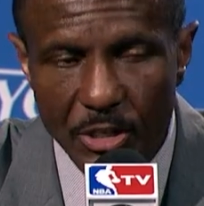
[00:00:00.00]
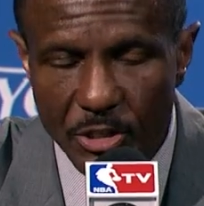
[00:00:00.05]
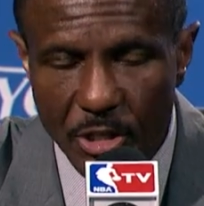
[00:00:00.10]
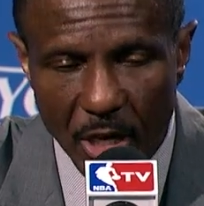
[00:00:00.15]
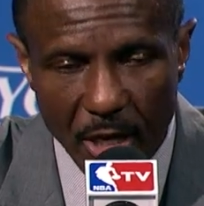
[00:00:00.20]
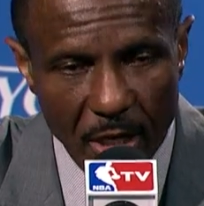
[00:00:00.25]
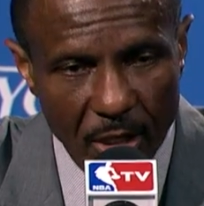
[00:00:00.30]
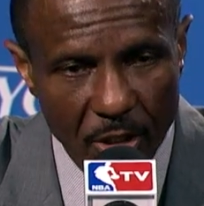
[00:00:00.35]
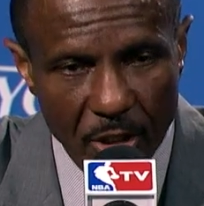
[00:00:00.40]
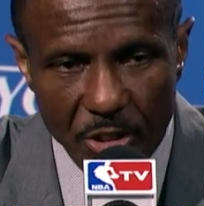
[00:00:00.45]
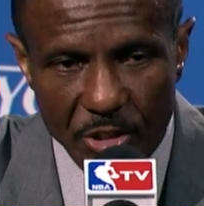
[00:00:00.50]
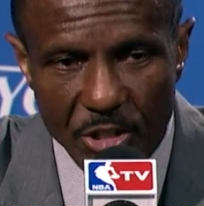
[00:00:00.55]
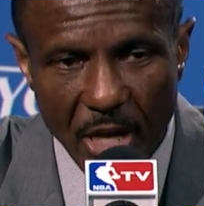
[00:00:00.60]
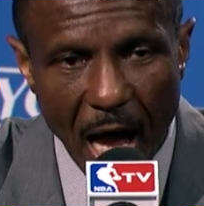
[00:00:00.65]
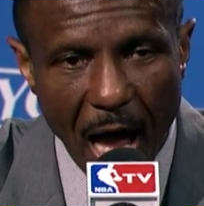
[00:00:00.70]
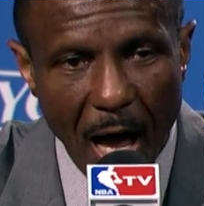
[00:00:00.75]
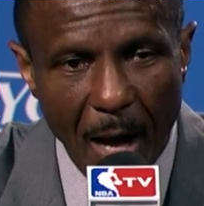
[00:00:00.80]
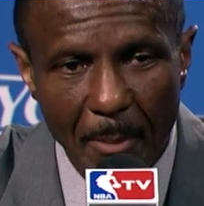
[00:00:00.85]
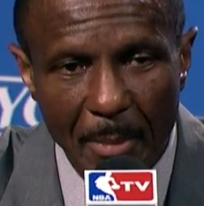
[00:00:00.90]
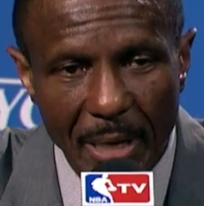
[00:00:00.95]
He's done a good
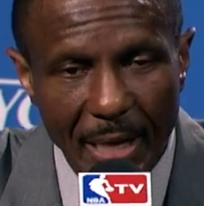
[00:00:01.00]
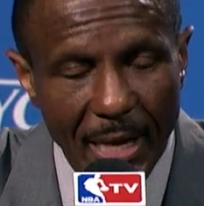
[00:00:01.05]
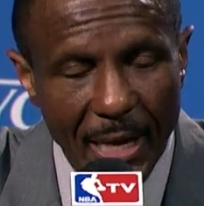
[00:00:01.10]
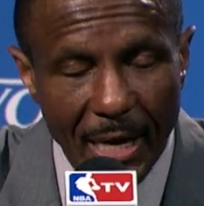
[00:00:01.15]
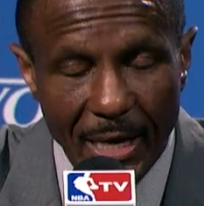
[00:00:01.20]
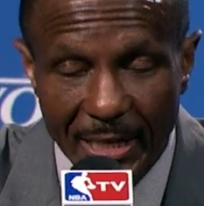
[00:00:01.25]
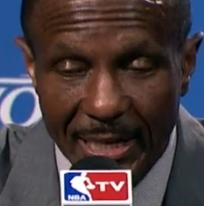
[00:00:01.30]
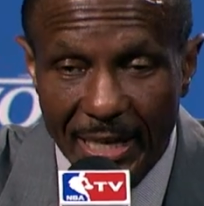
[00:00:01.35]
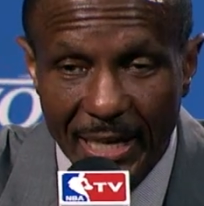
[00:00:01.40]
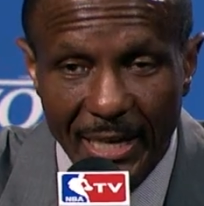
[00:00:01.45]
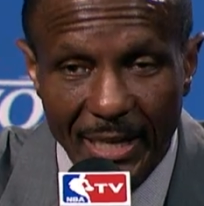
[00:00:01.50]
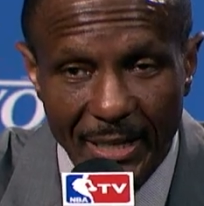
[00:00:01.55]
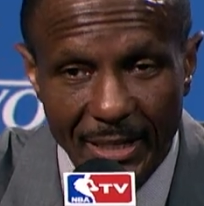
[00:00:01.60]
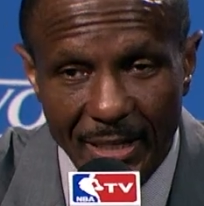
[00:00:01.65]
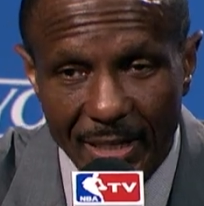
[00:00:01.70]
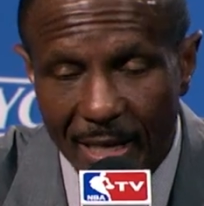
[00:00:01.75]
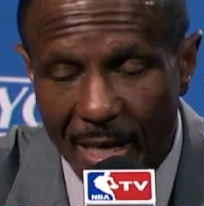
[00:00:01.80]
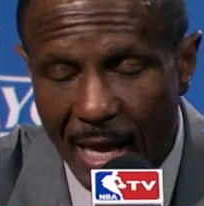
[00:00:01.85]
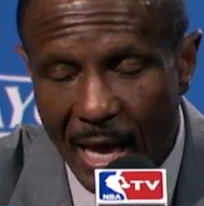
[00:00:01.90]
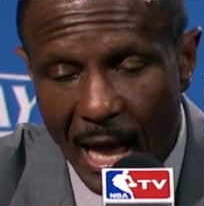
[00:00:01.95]
job. And, again,
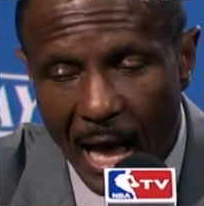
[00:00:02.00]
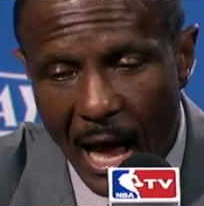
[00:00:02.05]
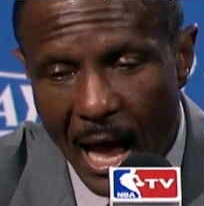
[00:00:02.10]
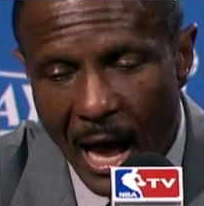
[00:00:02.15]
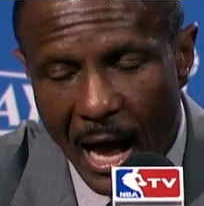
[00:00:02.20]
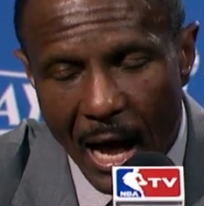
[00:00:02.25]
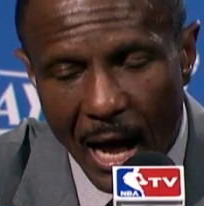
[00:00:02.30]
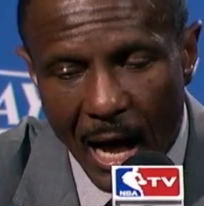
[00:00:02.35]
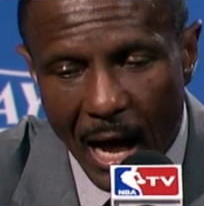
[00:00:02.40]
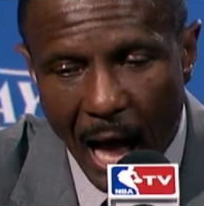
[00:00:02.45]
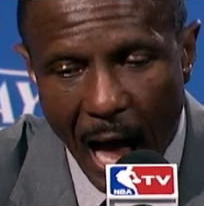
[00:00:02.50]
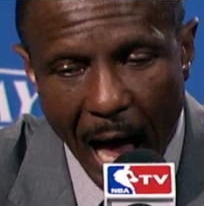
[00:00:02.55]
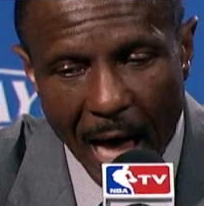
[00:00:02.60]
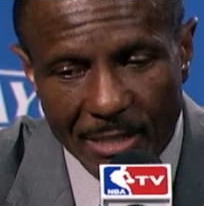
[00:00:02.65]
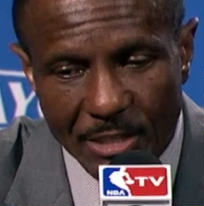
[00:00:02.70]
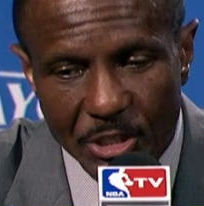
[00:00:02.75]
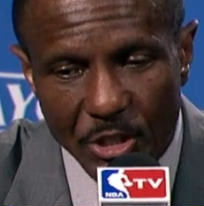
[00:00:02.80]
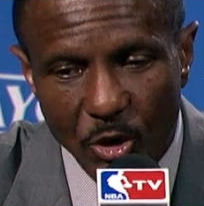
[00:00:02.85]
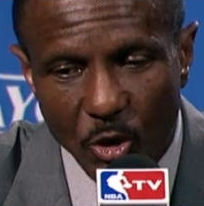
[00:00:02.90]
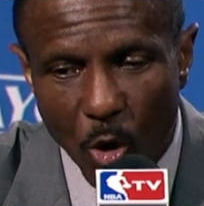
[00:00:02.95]
I
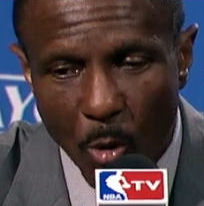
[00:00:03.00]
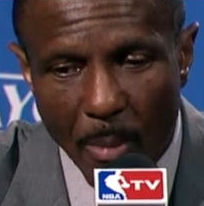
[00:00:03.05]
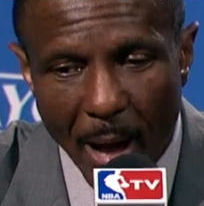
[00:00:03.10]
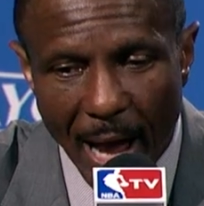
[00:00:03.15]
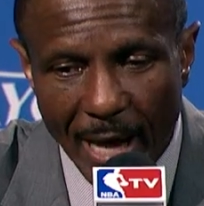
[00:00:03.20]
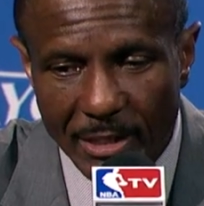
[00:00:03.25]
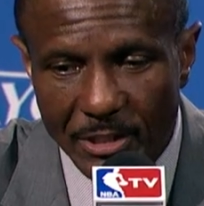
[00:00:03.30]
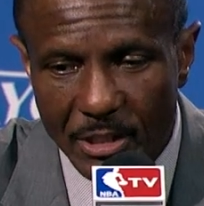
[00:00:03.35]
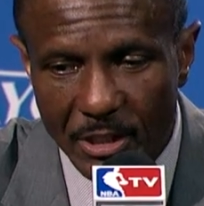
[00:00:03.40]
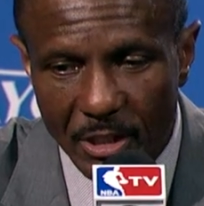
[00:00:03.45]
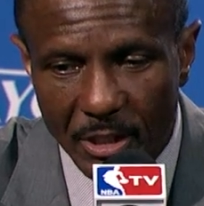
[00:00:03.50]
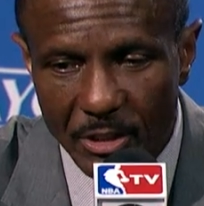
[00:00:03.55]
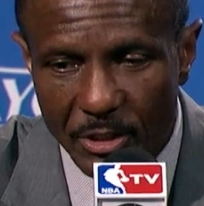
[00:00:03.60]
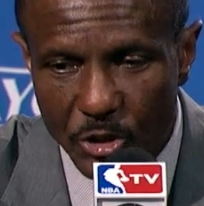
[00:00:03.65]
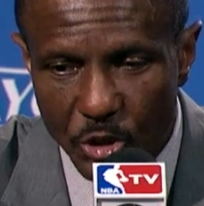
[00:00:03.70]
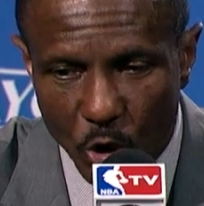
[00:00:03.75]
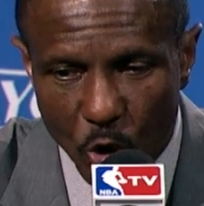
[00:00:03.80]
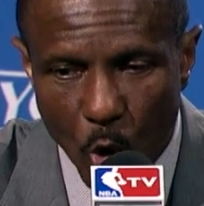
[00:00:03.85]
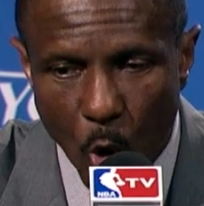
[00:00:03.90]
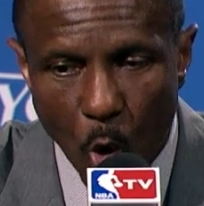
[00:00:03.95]
still go back to
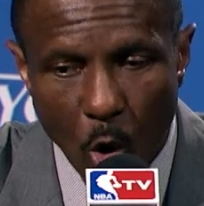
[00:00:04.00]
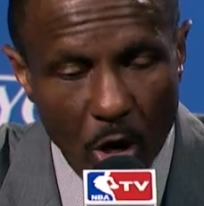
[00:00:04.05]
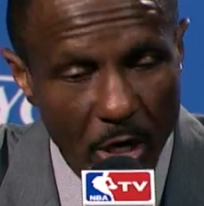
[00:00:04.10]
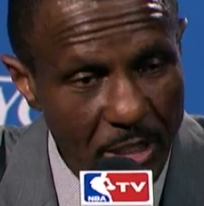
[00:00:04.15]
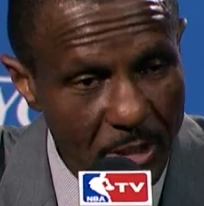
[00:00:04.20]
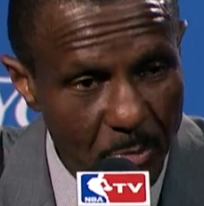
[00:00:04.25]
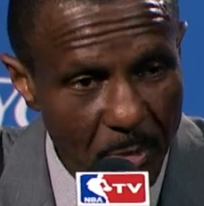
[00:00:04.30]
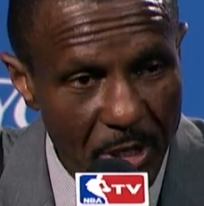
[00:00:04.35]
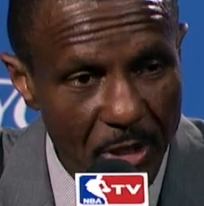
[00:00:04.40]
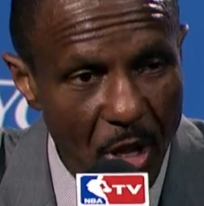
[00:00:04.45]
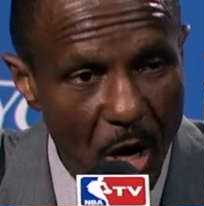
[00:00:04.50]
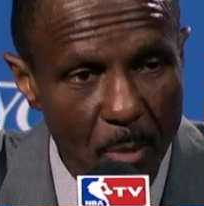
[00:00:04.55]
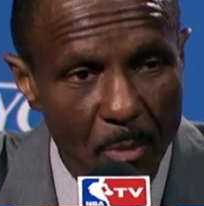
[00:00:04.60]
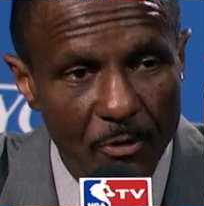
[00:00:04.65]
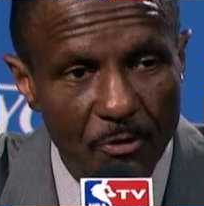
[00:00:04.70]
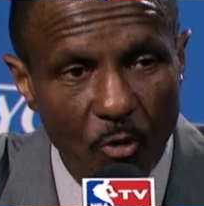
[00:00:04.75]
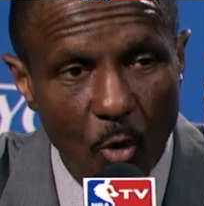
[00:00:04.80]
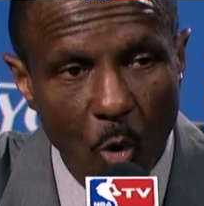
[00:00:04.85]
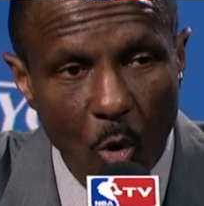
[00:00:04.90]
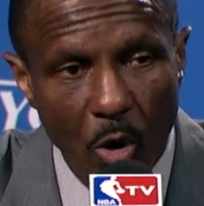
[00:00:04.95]
Corey. He's been there
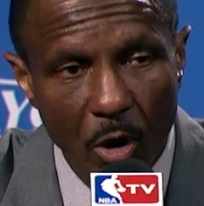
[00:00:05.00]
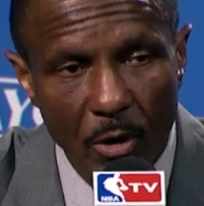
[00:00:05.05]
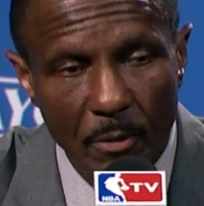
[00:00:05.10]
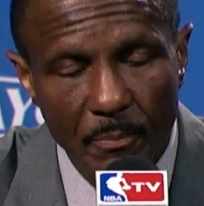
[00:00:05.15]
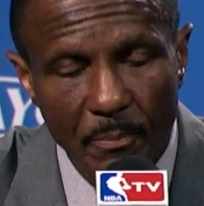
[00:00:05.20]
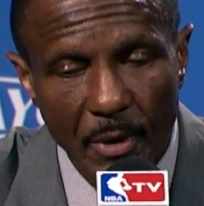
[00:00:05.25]
before.